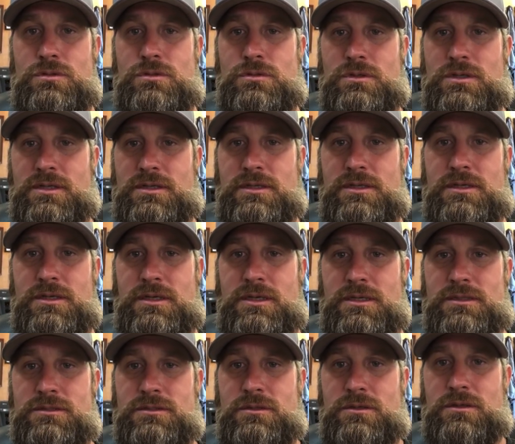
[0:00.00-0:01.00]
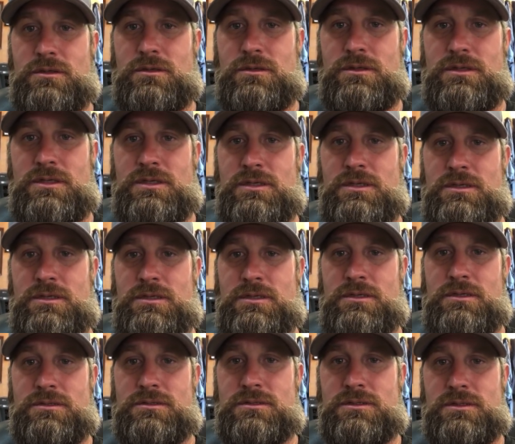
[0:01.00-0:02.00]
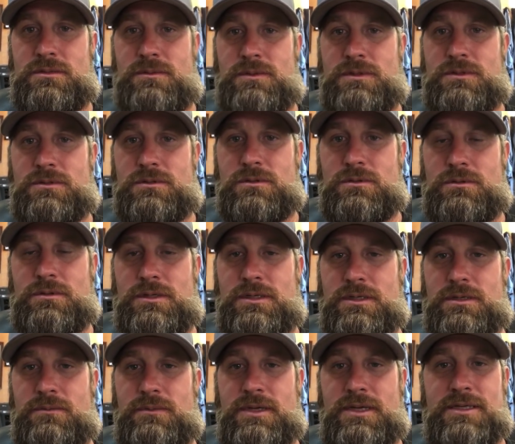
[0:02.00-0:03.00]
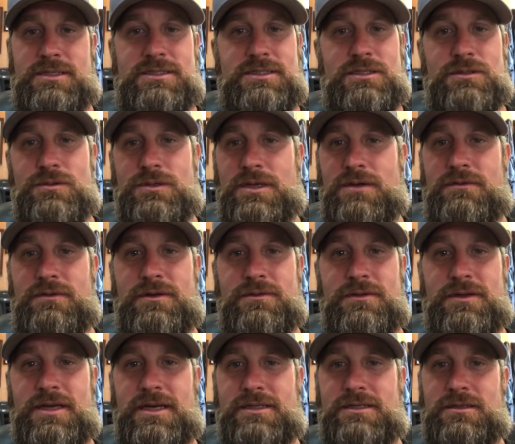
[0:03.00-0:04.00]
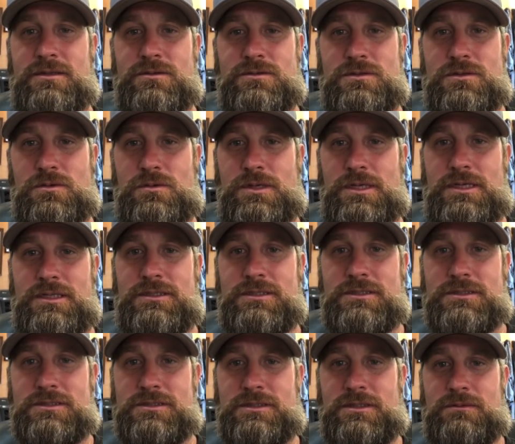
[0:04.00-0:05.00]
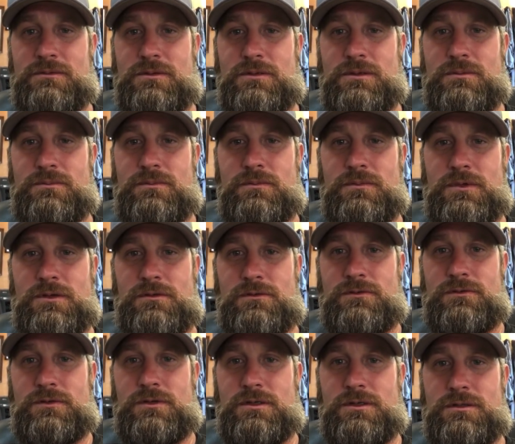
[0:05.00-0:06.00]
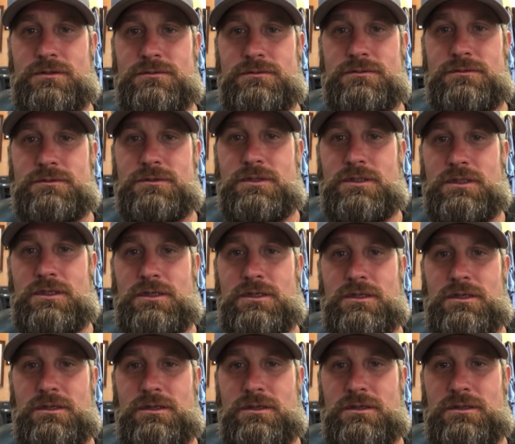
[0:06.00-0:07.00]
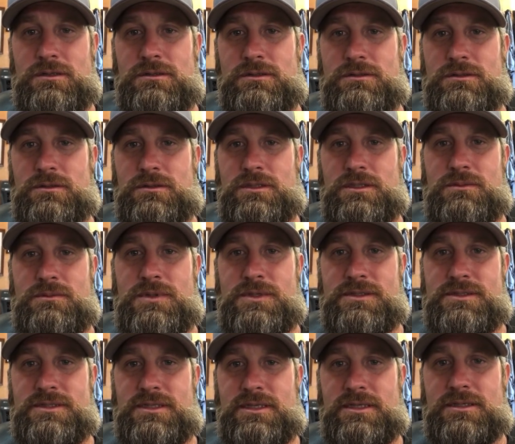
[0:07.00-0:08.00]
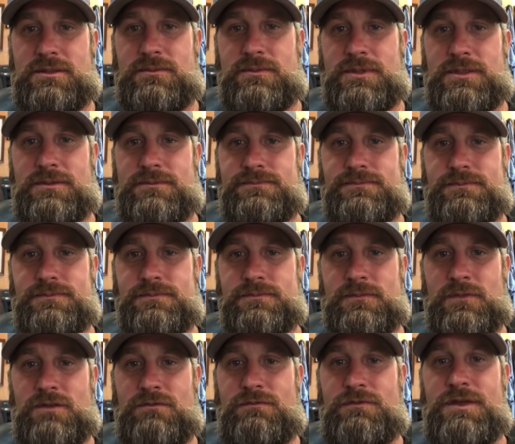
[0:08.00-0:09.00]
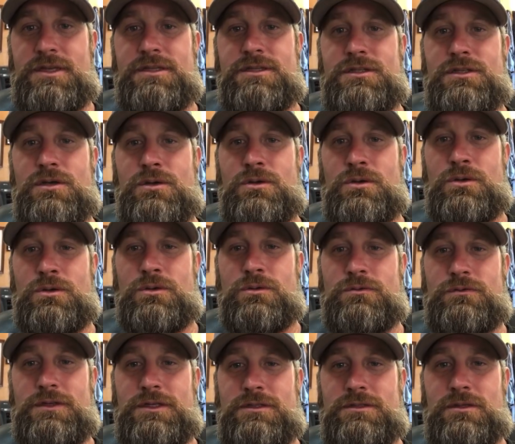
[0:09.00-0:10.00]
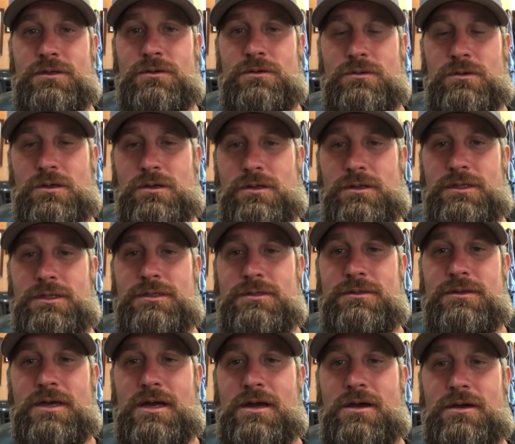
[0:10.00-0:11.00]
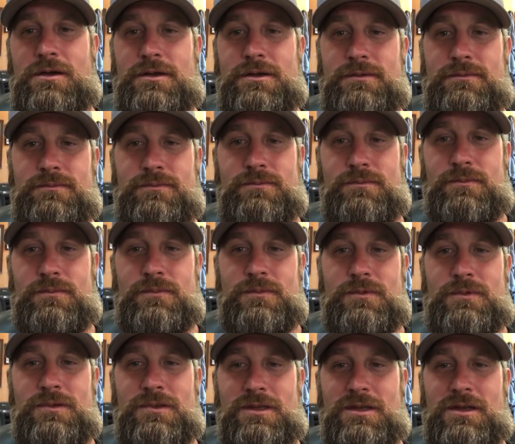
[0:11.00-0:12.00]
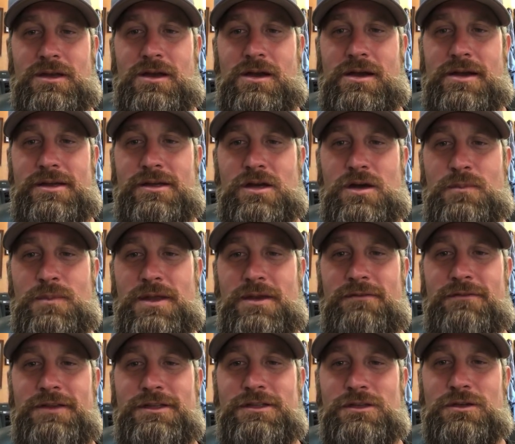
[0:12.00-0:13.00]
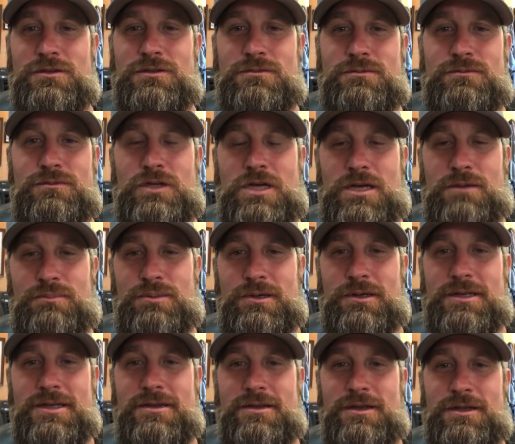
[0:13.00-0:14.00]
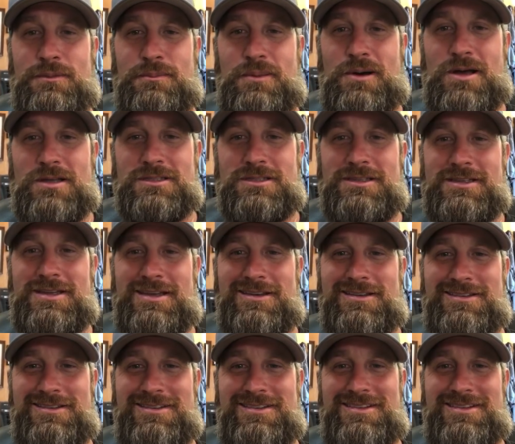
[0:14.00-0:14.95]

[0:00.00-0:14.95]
I think I answered all these. Let me scroll down. Man, I still never even got to those donations that were up front. So give me a second, man. Vito, oh, I already commented. Vito's trying to put a deposit down.